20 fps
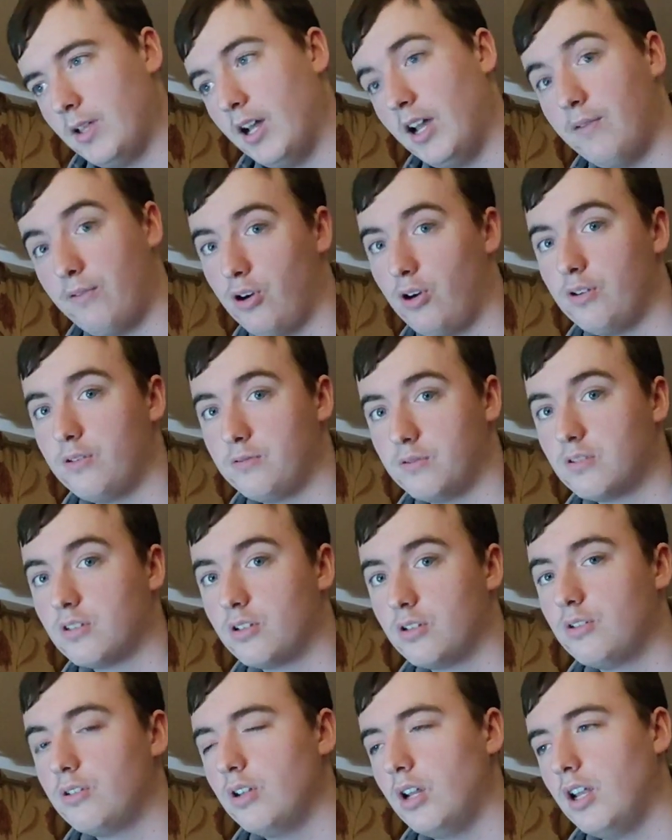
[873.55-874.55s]
I've heard
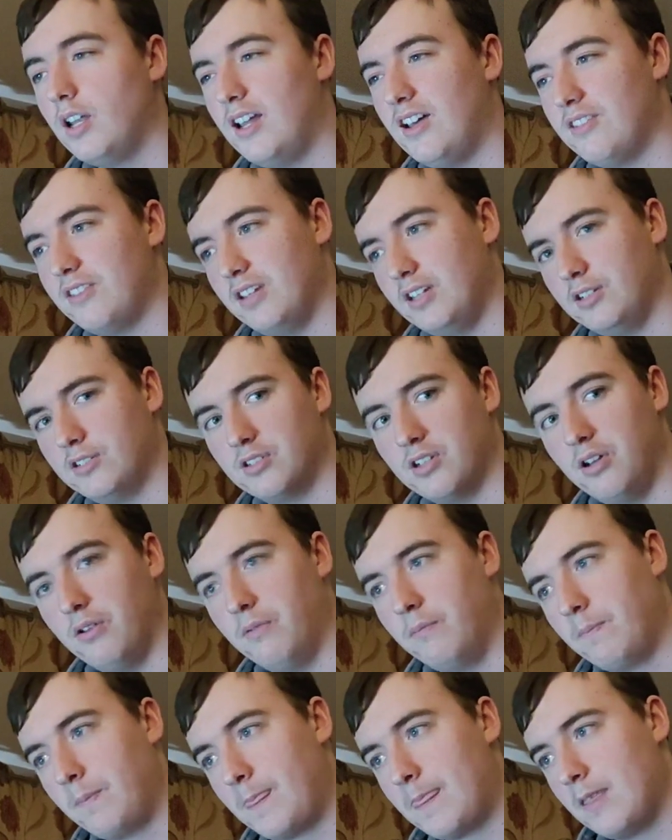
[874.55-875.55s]
a lot of things,
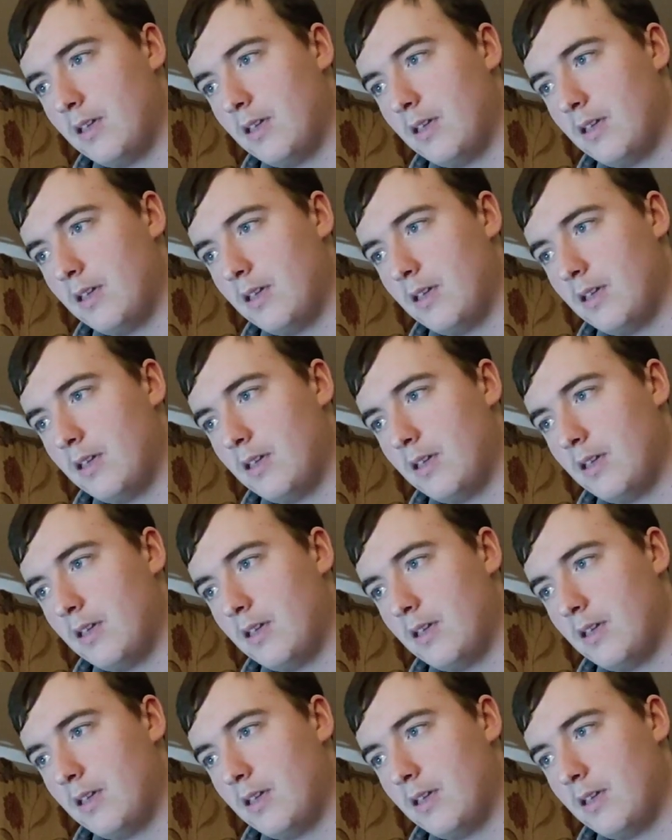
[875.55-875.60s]
so.